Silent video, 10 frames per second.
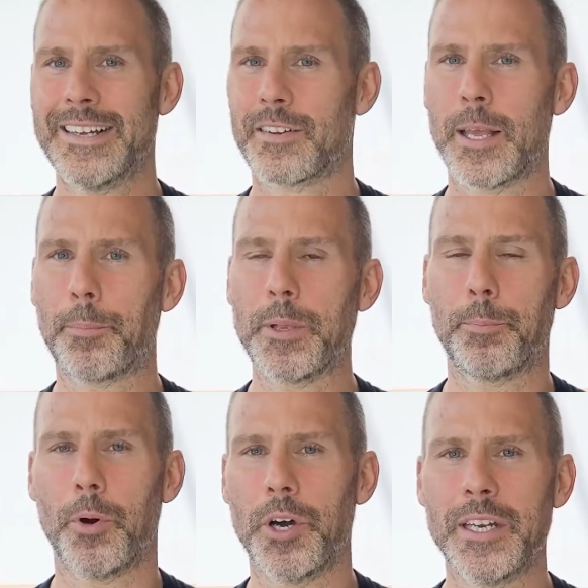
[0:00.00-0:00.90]
Simply
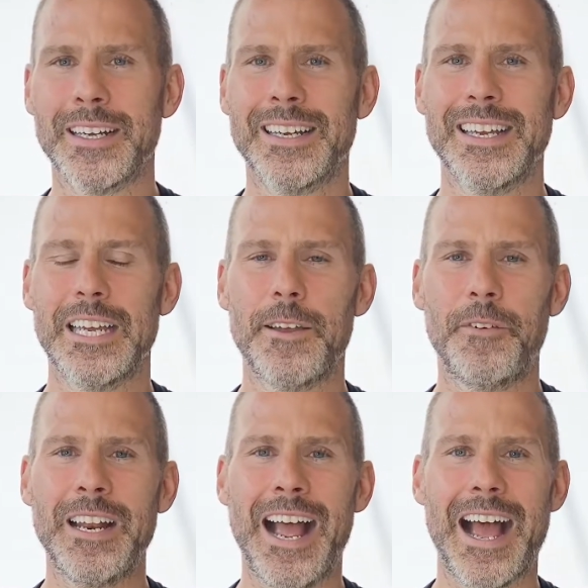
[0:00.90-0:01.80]
put,
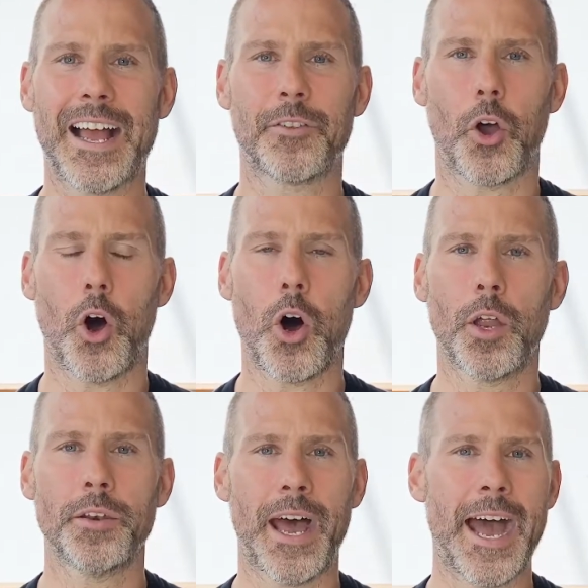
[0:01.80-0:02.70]
if it has
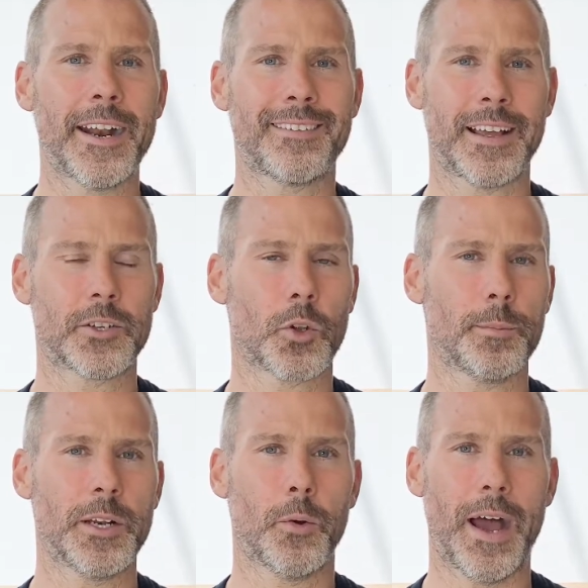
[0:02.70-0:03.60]
all 9 essential
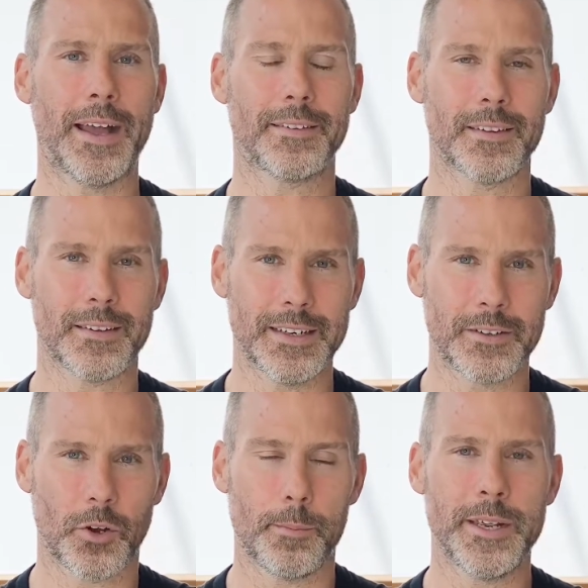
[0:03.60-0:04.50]
amino acids, and
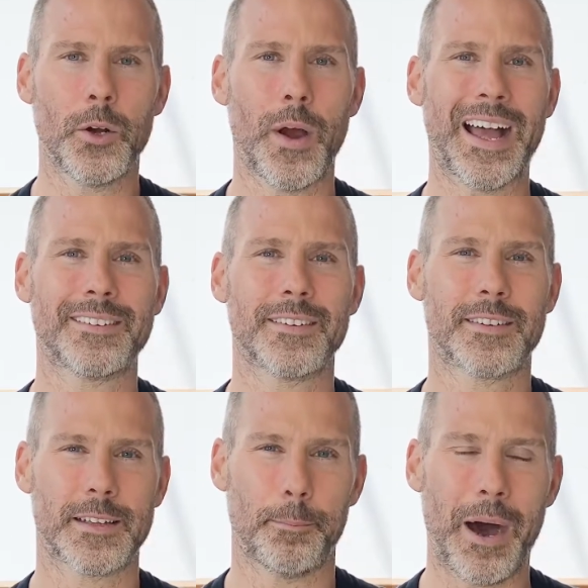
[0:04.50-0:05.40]
these are amino acids
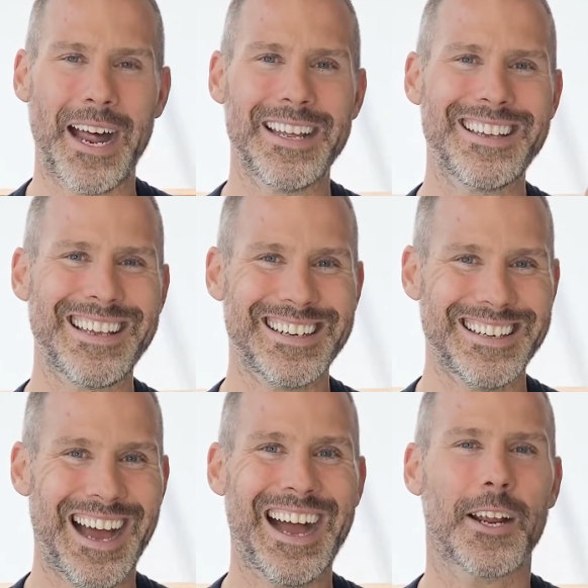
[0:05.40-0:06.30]
that the body
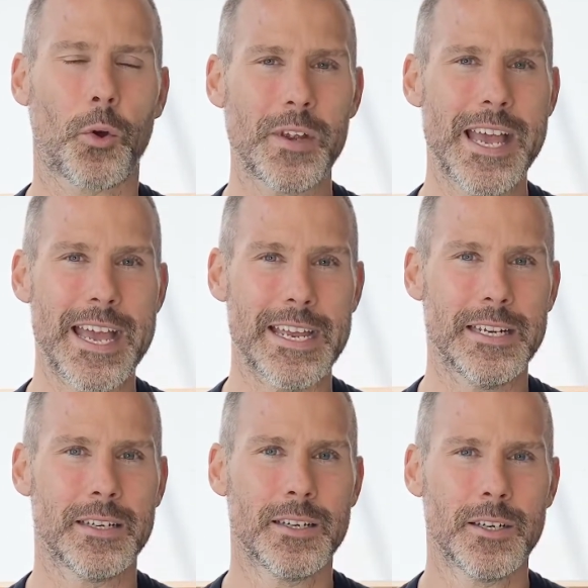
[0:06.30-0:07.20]
cannot
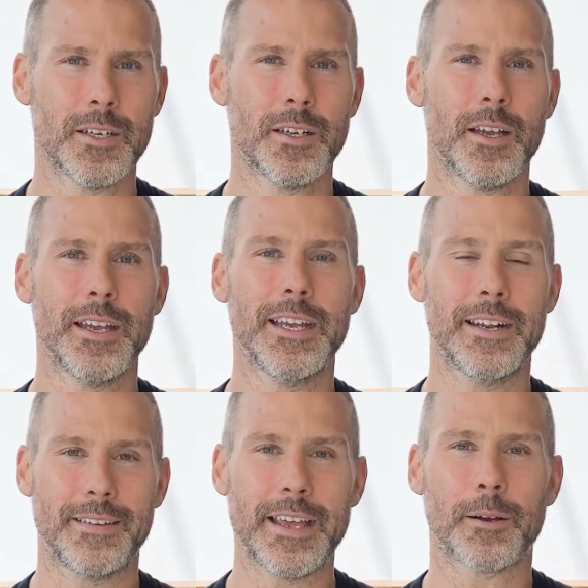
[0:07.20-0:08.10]
create, it
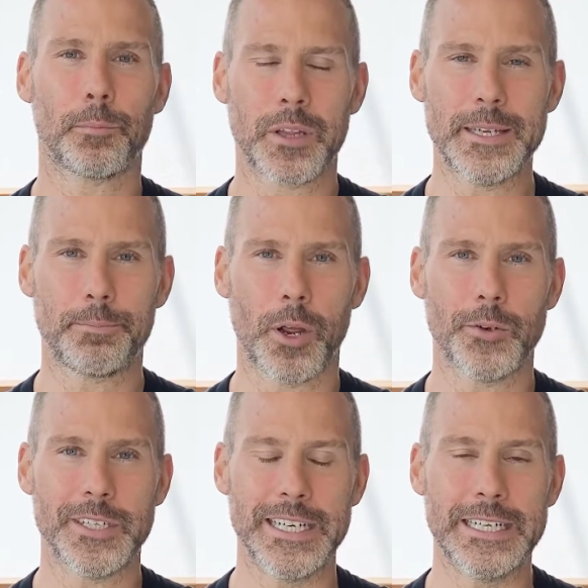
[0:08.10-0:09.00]
is a complete
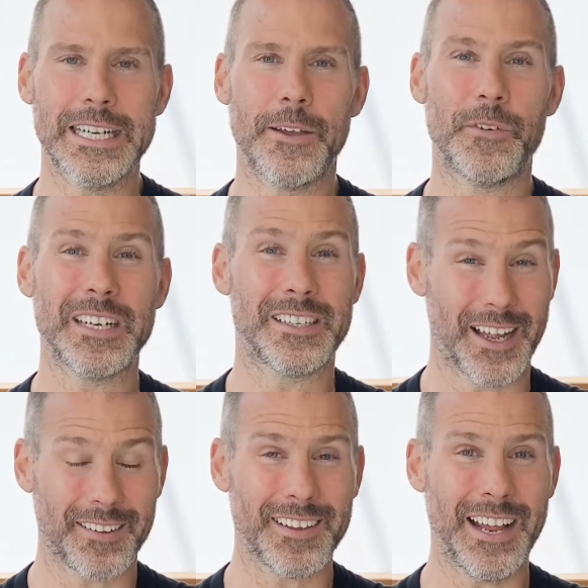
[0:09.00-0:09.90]
protein. If it
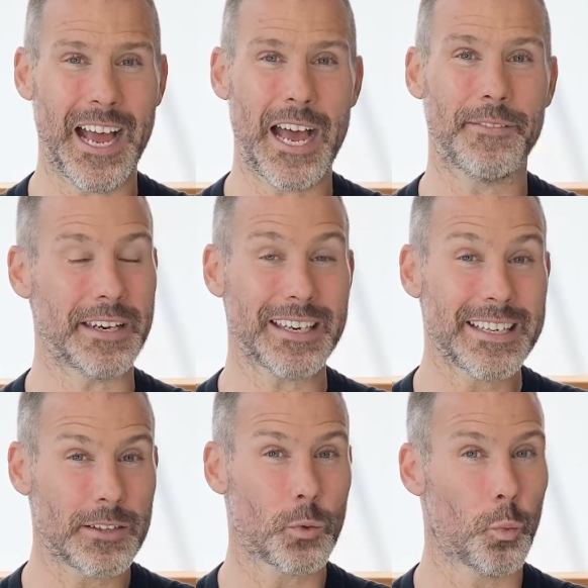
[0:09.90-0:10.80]
doesn't have at
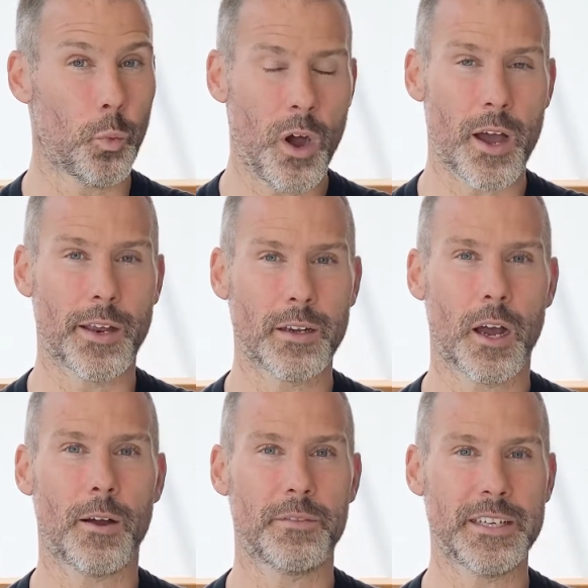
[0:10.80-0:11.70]
least one
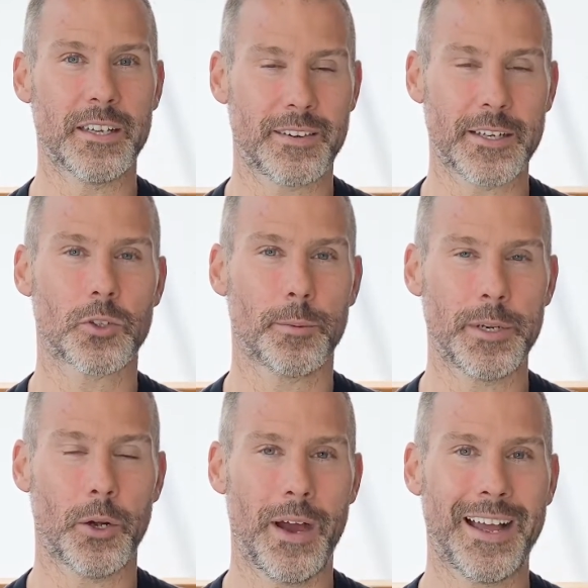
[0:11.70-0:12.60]
of the essential
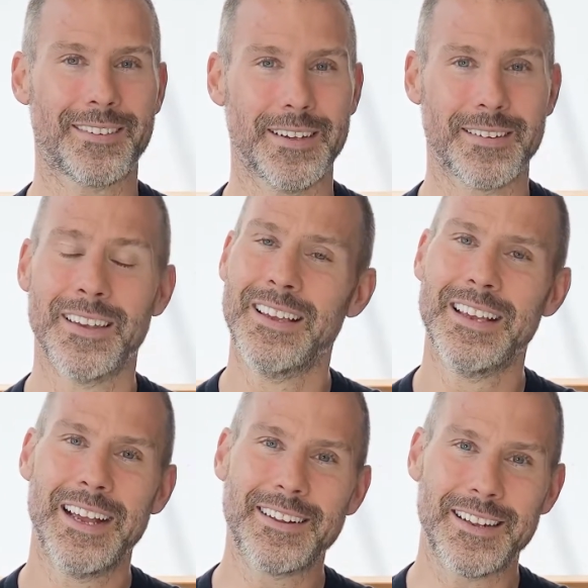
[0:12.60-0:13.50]
amino acids,
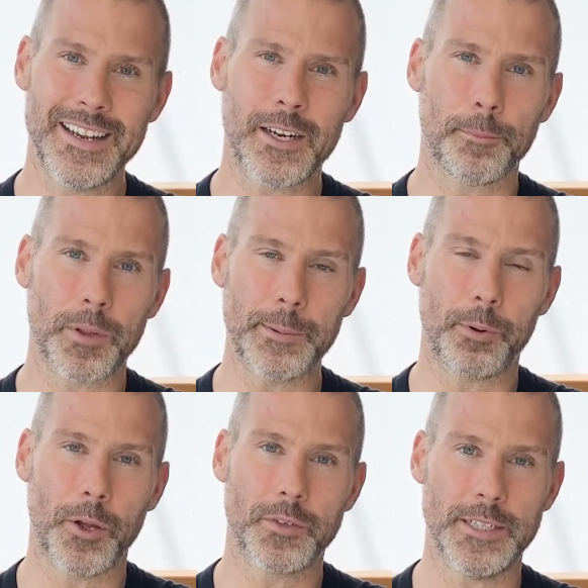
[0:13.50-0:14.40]
it's an incomplete
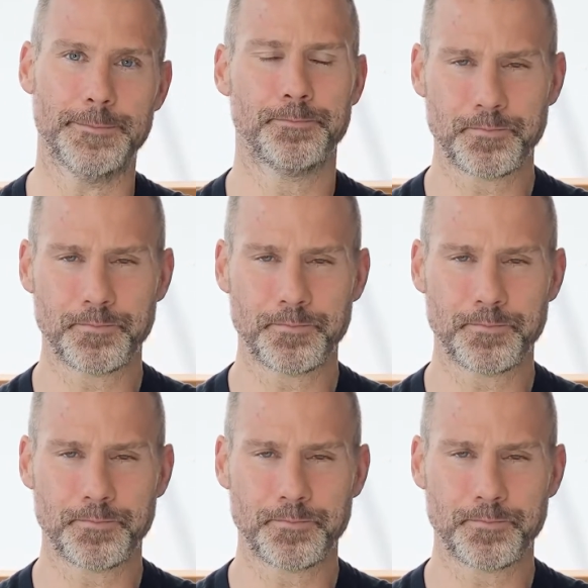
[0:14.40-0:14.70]
protein.